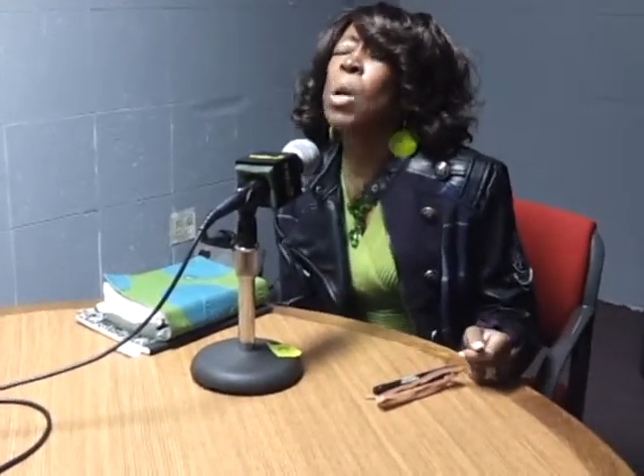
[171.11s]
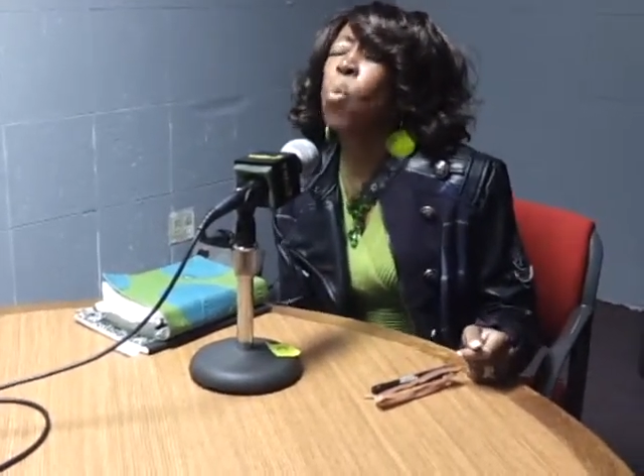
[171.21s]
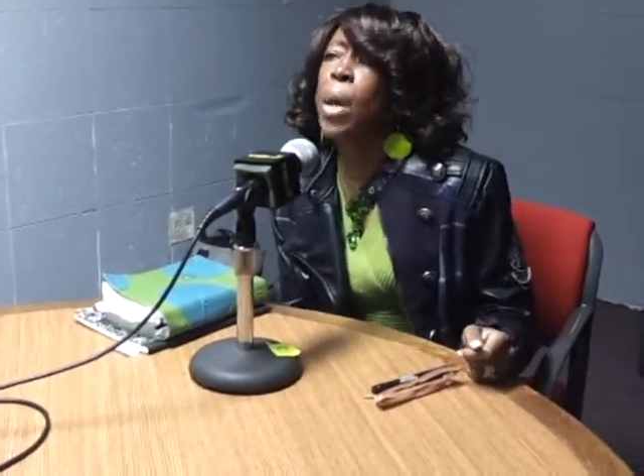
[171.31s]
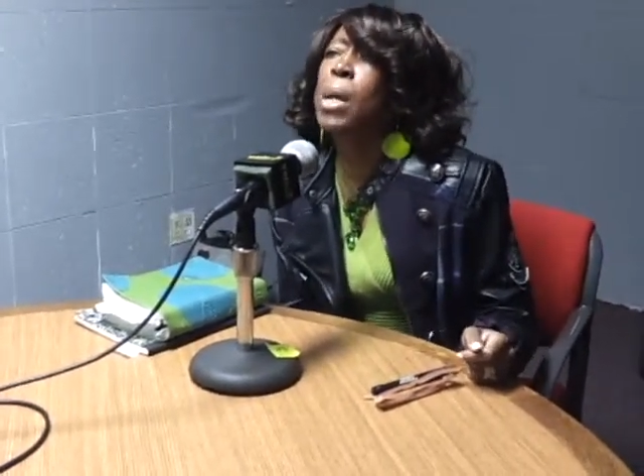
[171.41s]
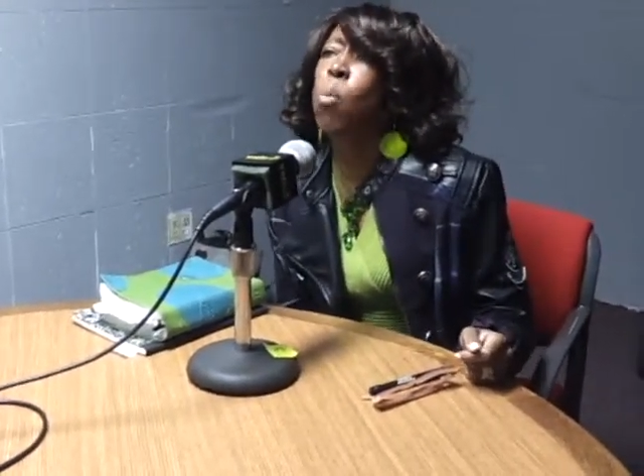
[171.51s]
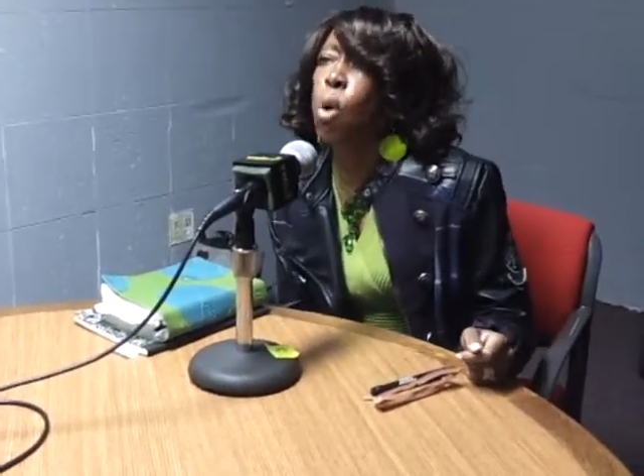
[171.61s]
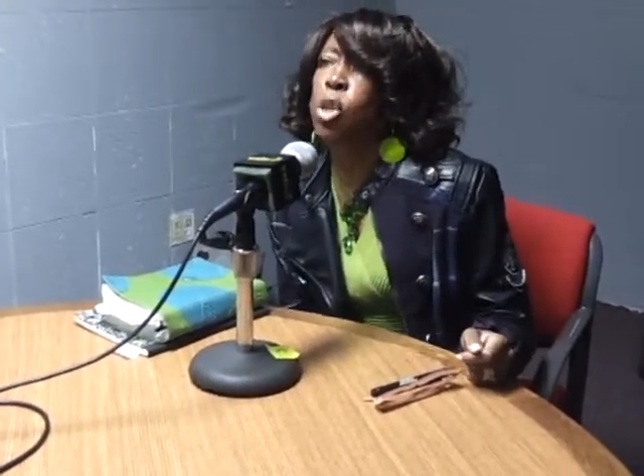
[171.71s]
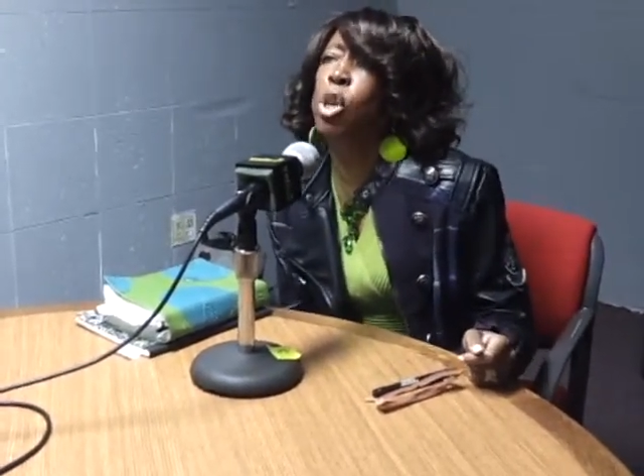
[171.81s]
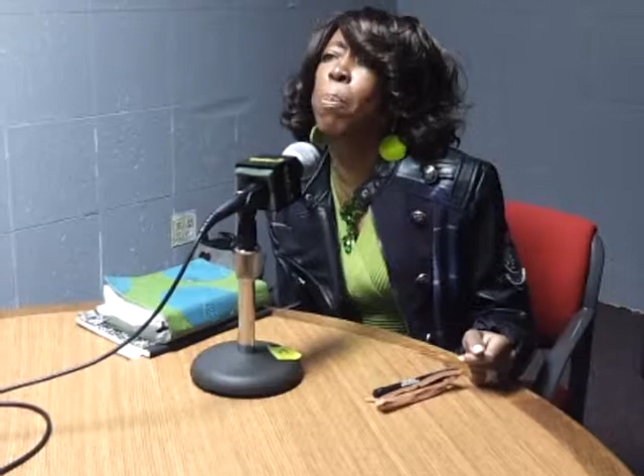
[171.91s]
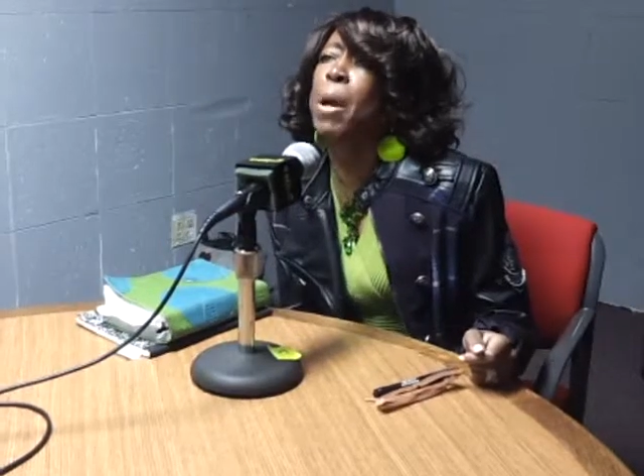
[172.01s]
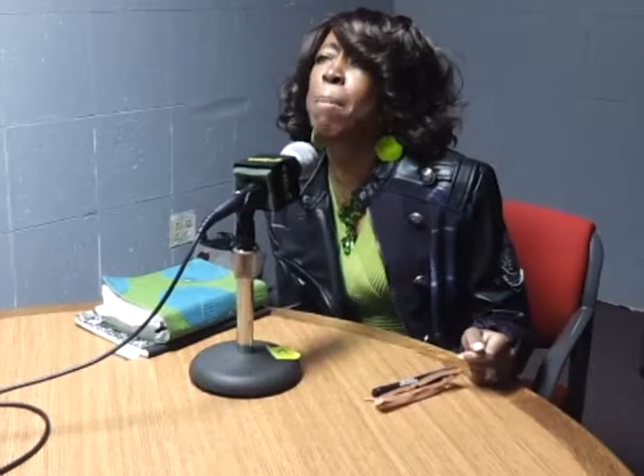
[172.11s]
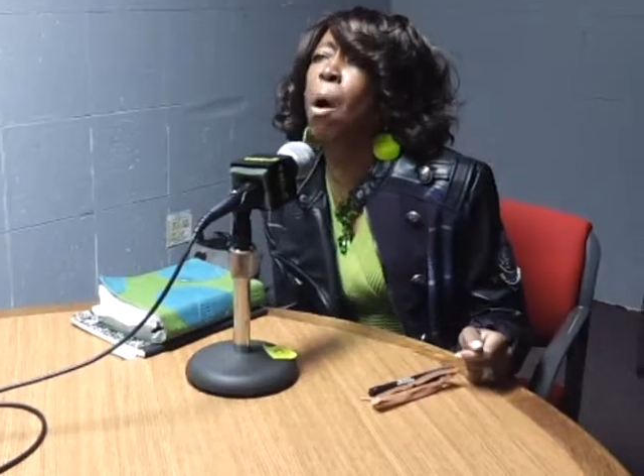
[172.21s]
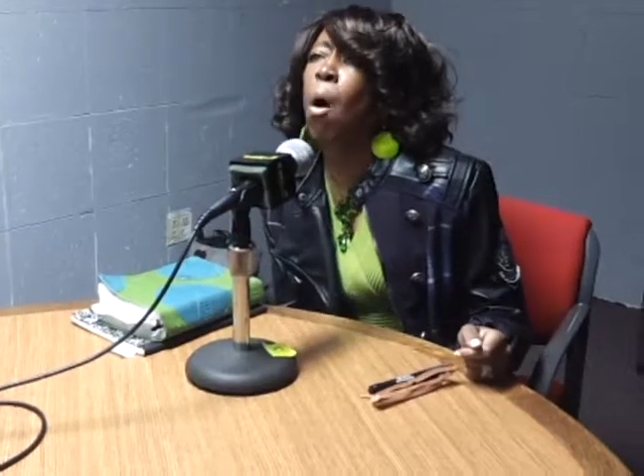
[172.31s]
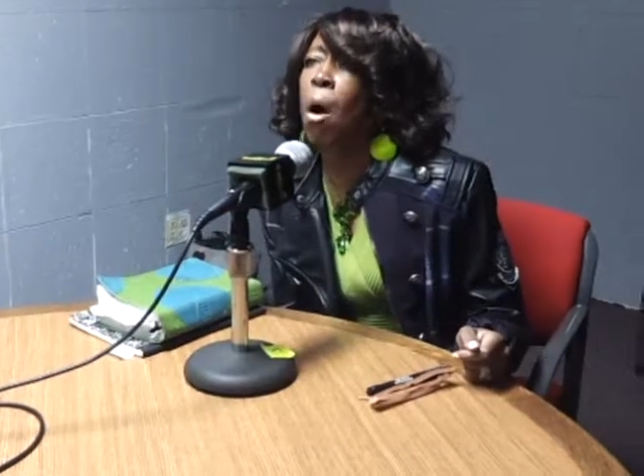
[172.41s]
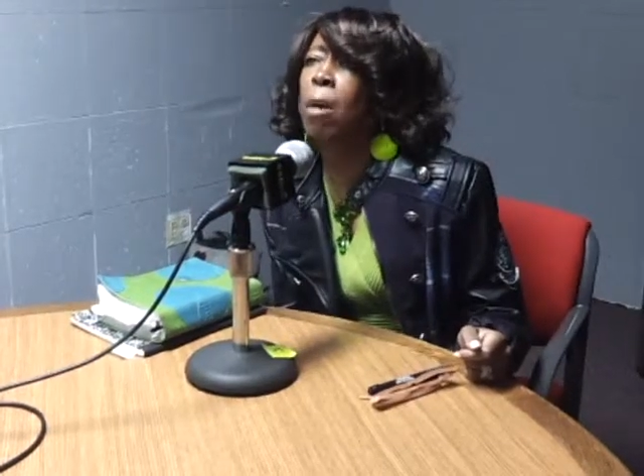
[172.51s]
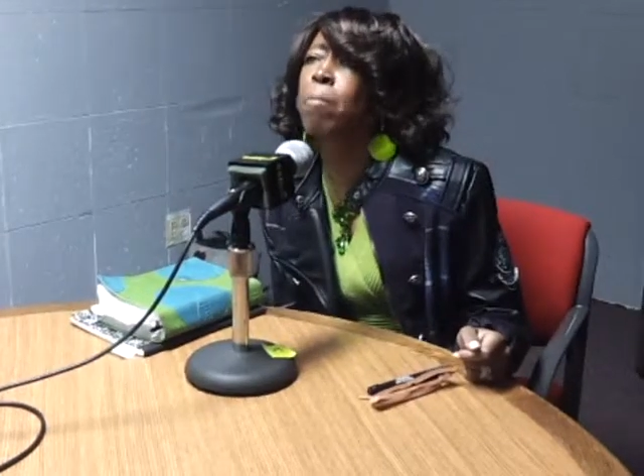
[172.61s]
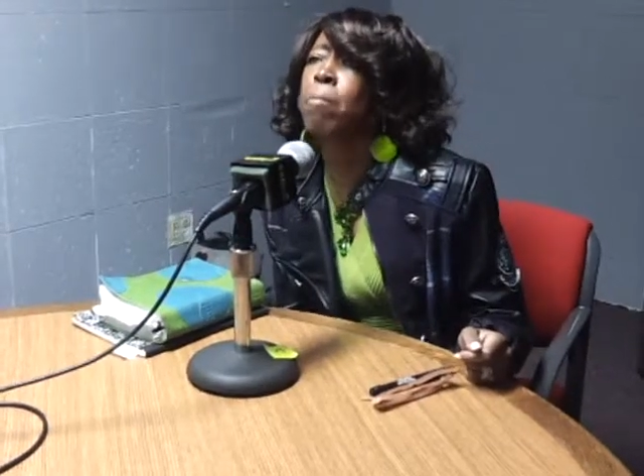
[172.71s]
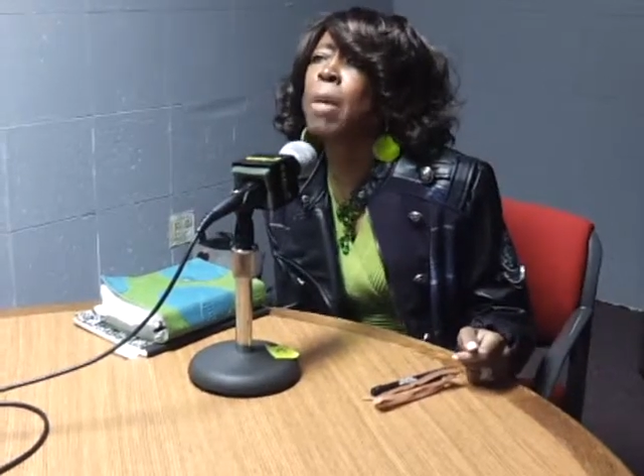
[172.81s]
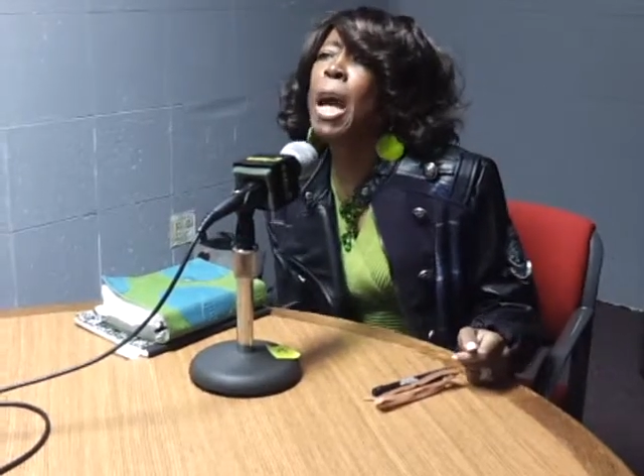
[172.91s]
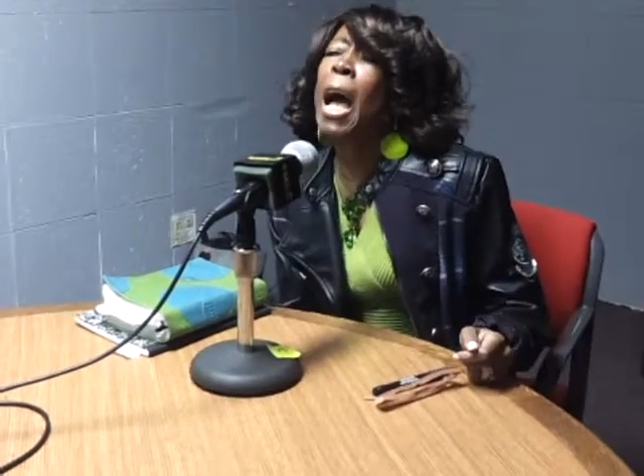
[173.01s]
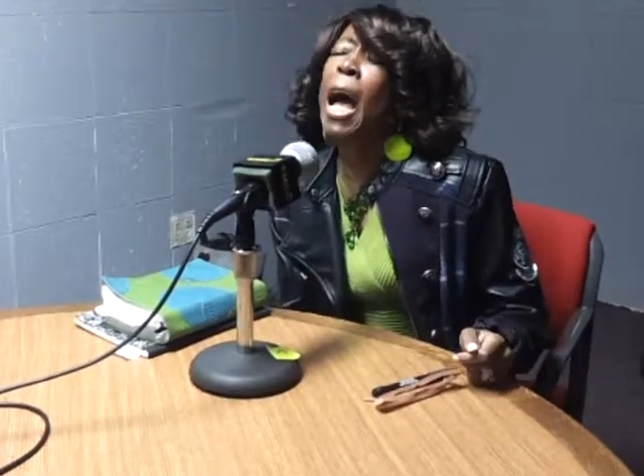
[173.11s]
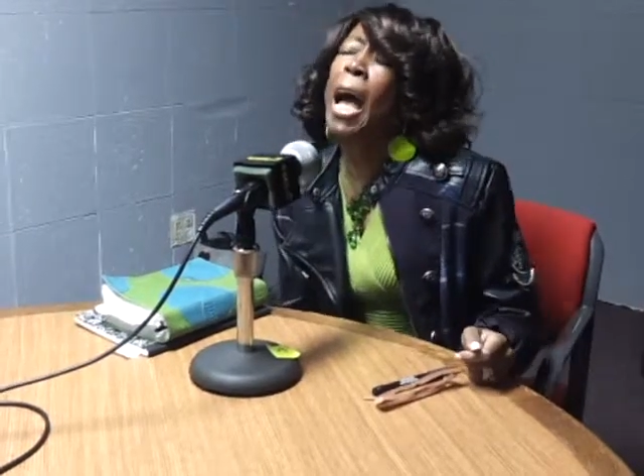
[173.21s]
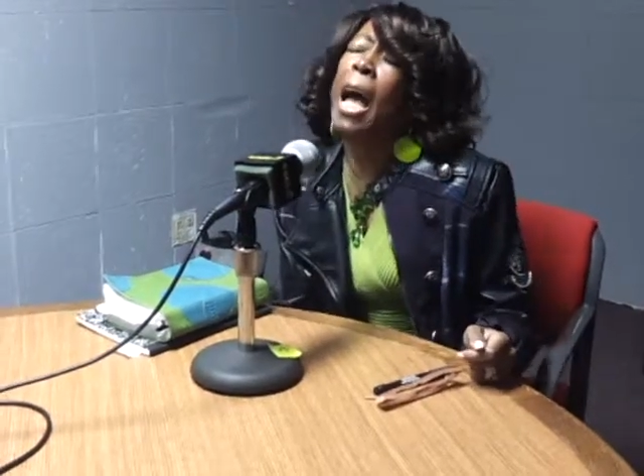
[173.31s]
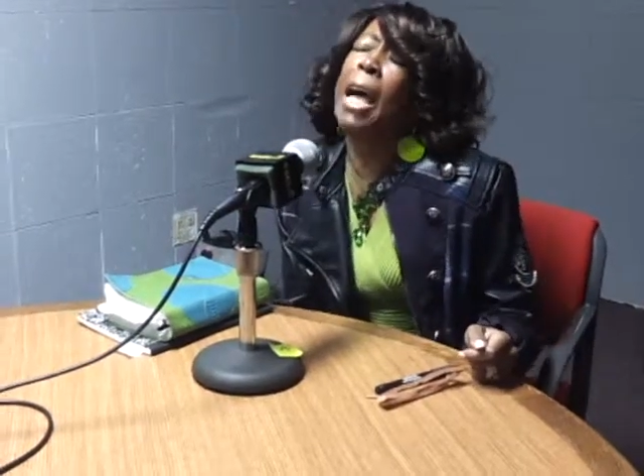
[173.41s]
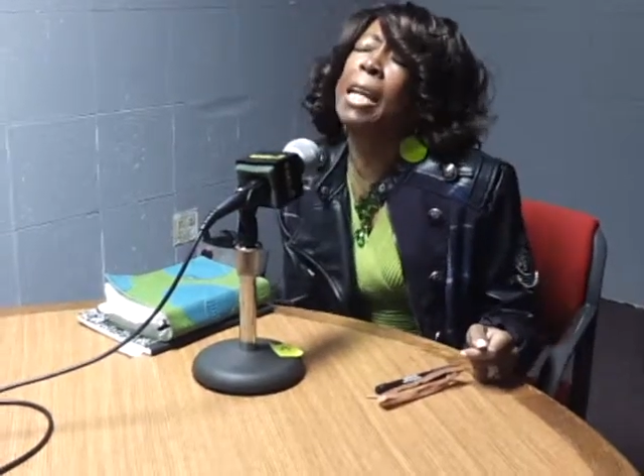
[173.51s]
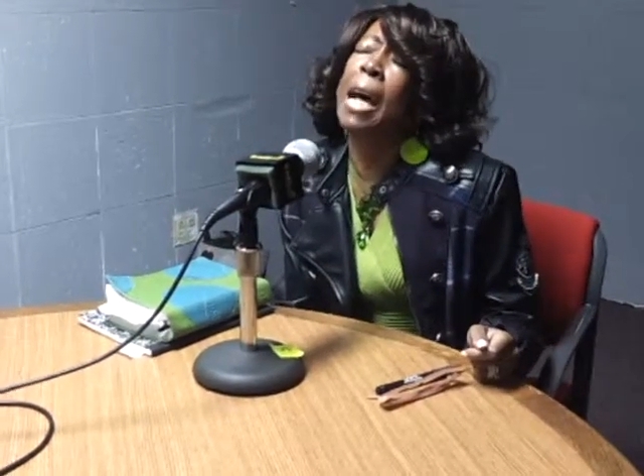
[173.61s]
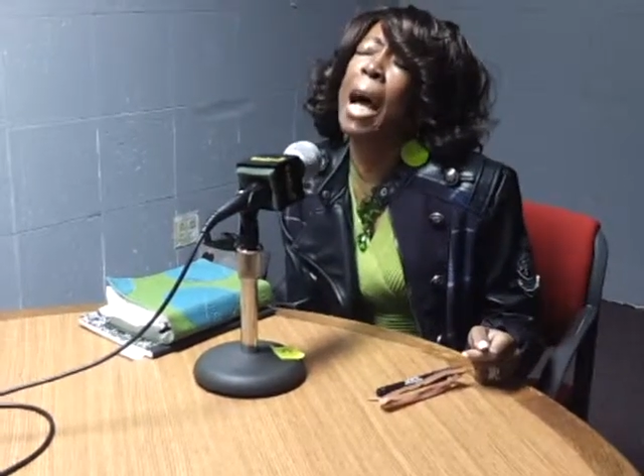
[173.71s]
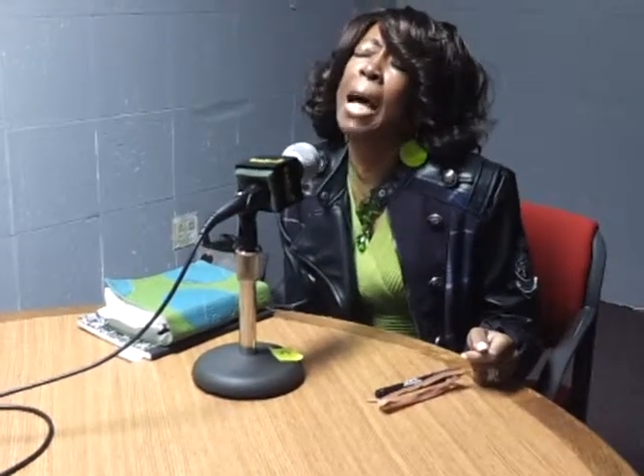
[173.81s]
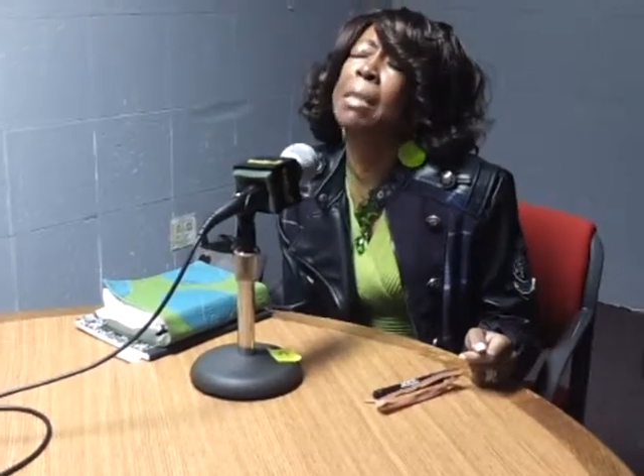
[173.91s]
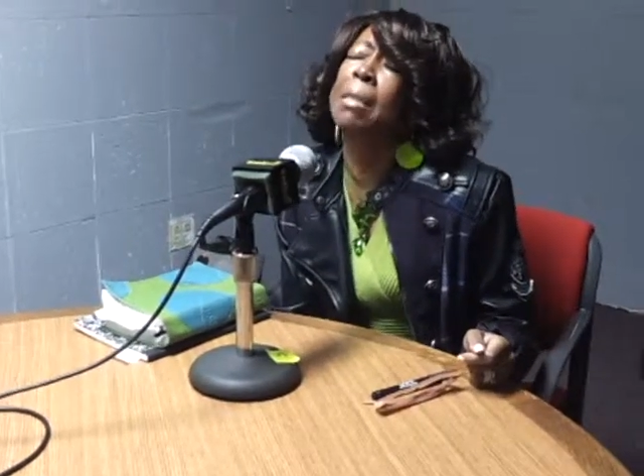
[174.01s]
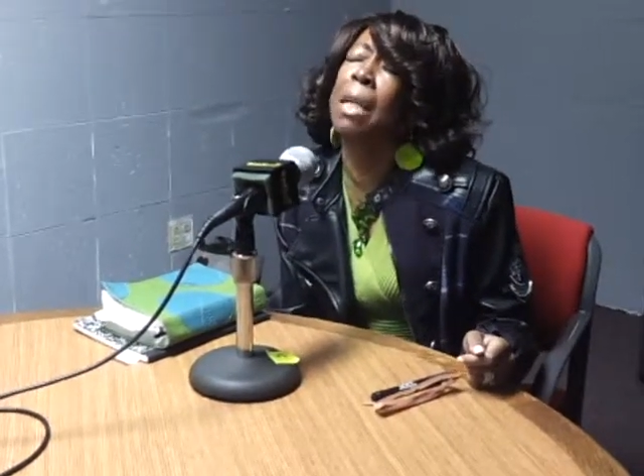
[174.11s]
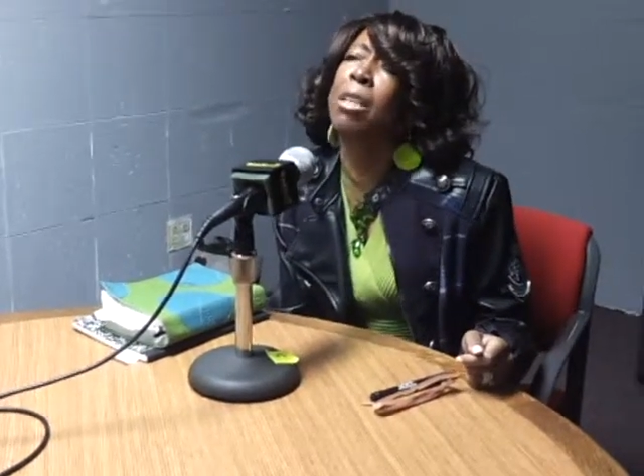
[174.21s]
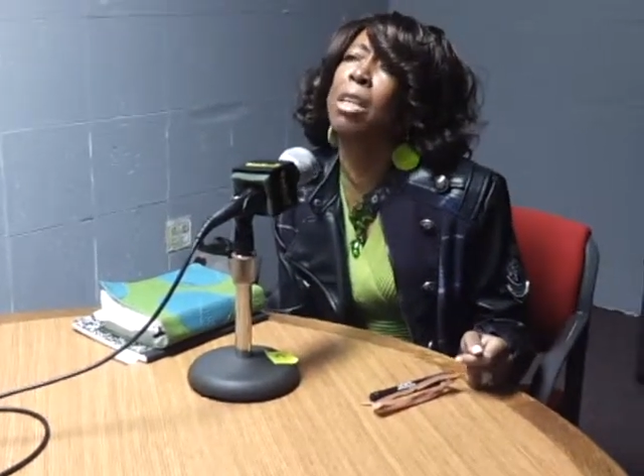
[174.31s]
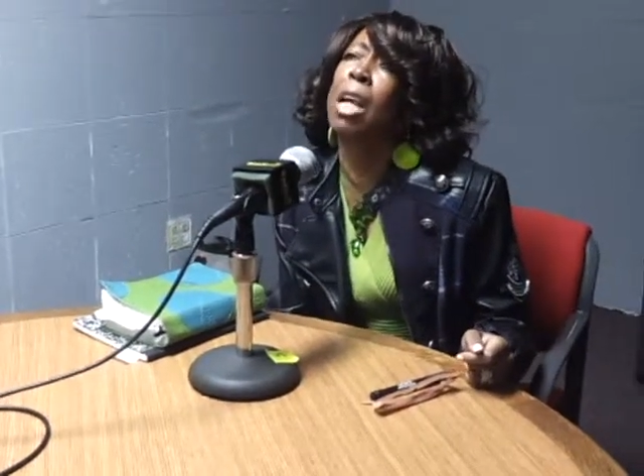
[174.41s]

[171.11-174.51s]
we worship him on. And I said,